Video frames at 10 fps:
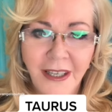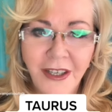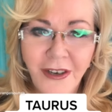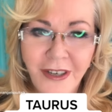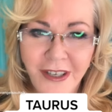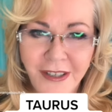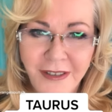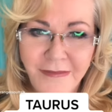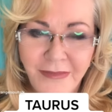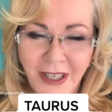
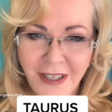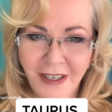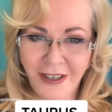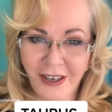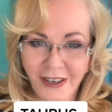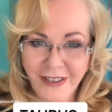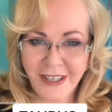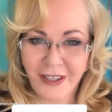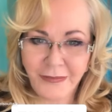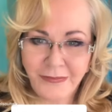Taurus, this is your
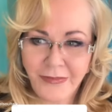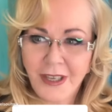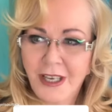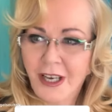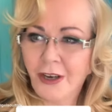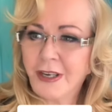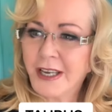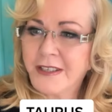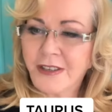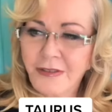horoscope.
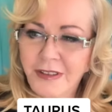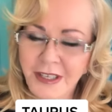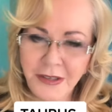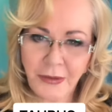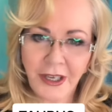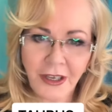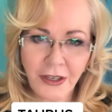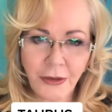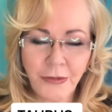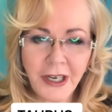Okay, so this week
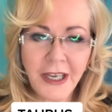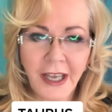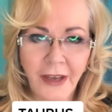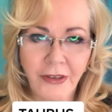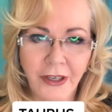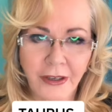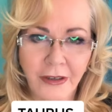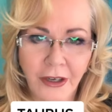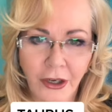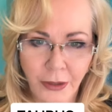you want to have an
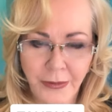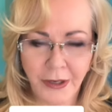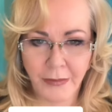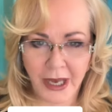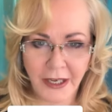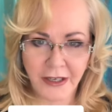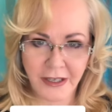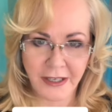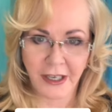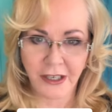open-minded
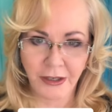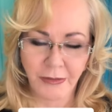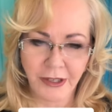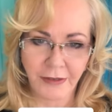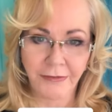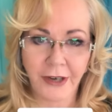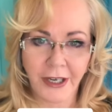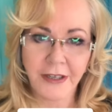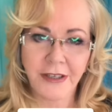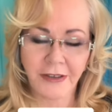discussion with a
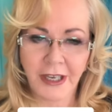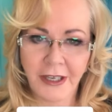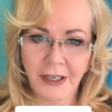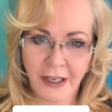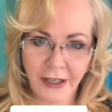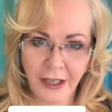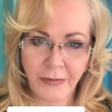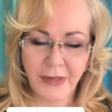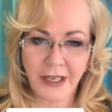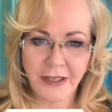friend, okay? And
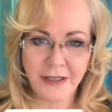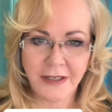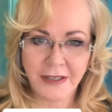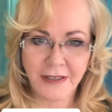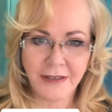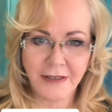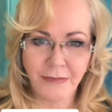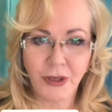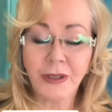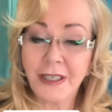that means
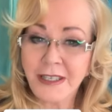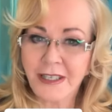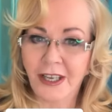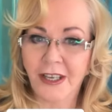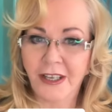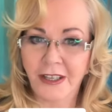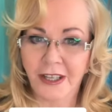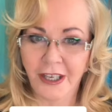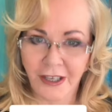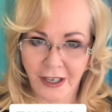more listening
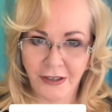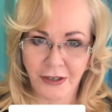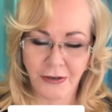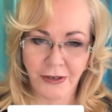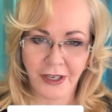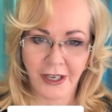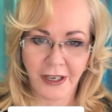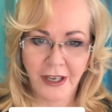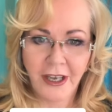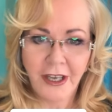than
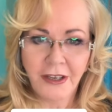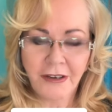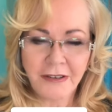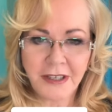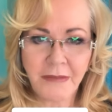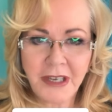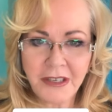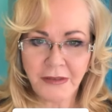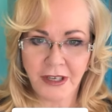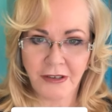talking. You know,
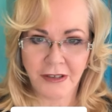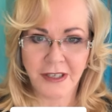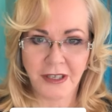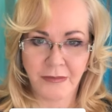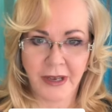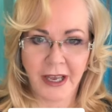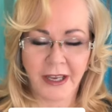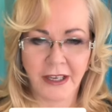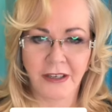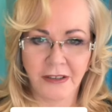sometimes when you just sit
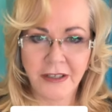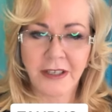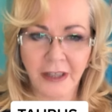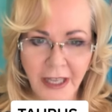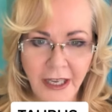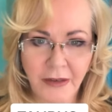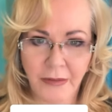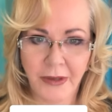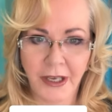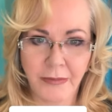back and you just
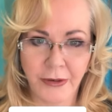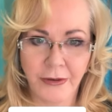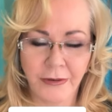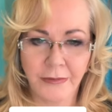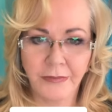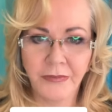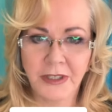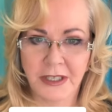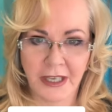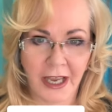let people
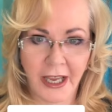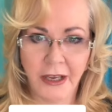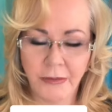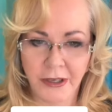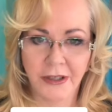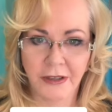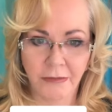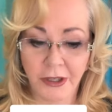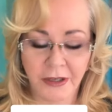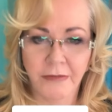say
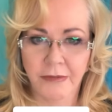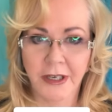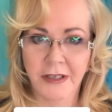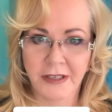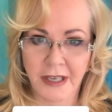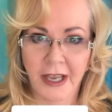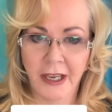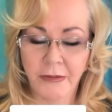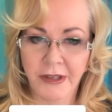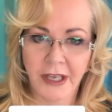what they want to
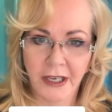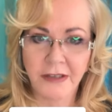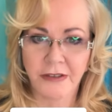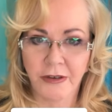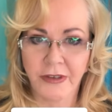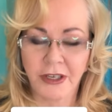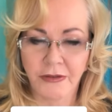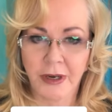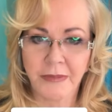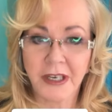say without sort of
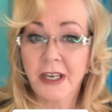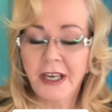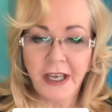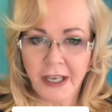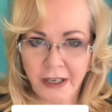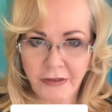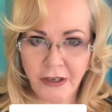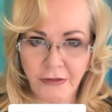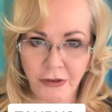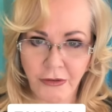interrupting,
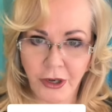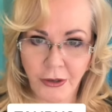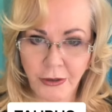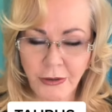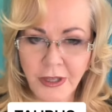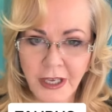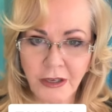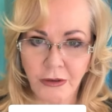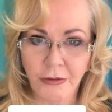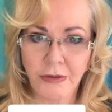even if you know
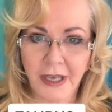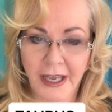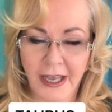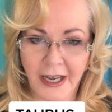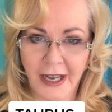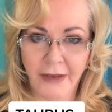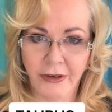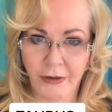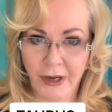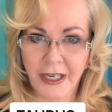that you can have
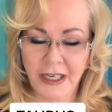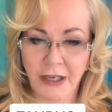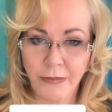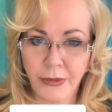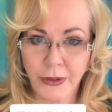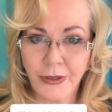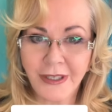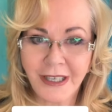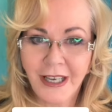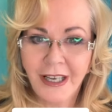a great
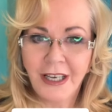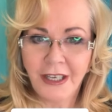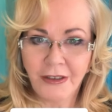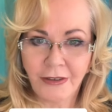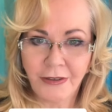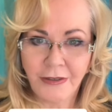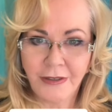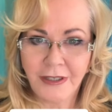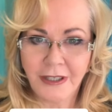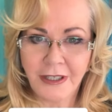input, you
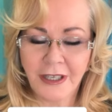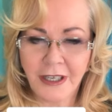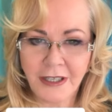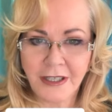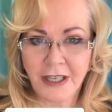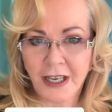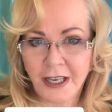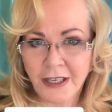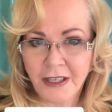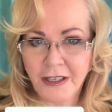know, it's
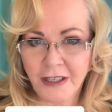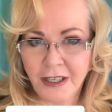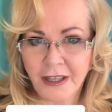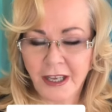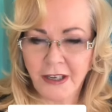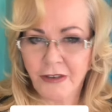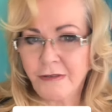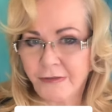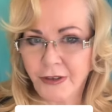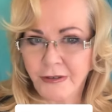like they
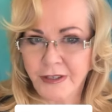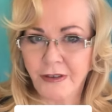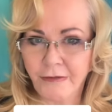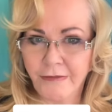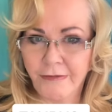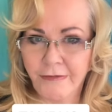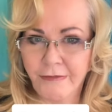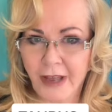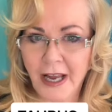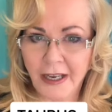don't feel sort of
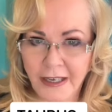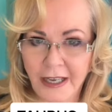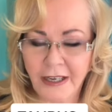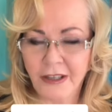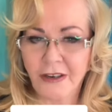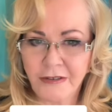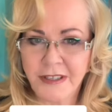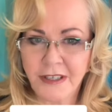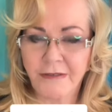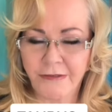validated. They
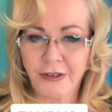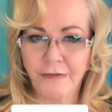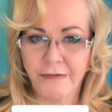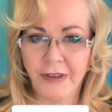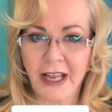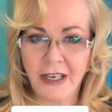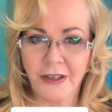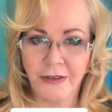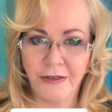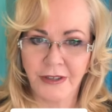don't feel
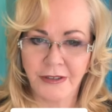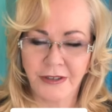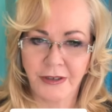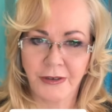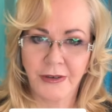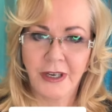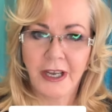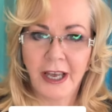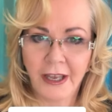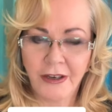valued. So,
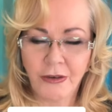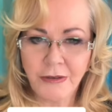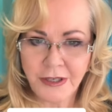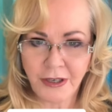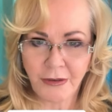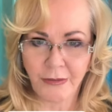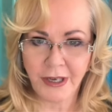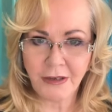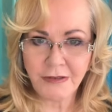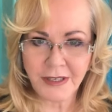and also
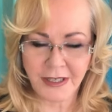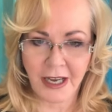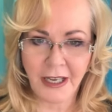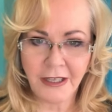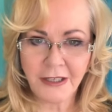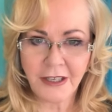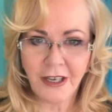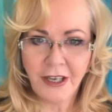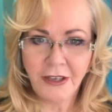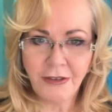when you're silent,
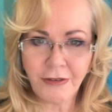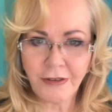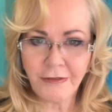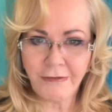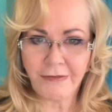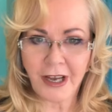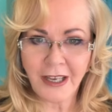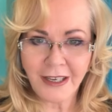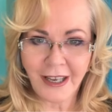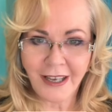you can
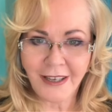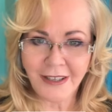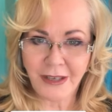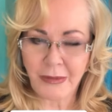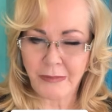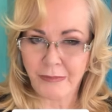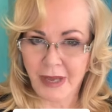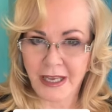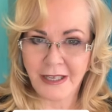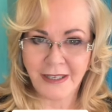find out some
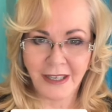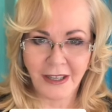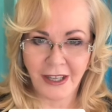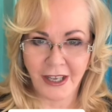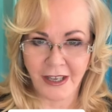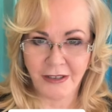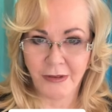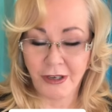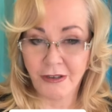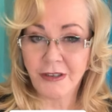amazing things.
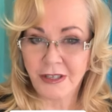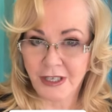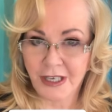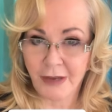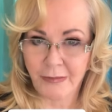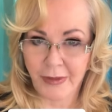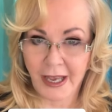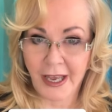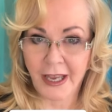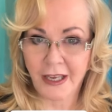When you just step
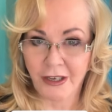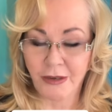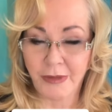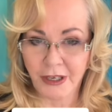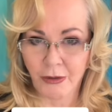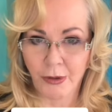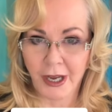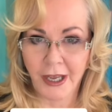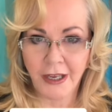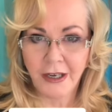back and you be
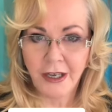quiet,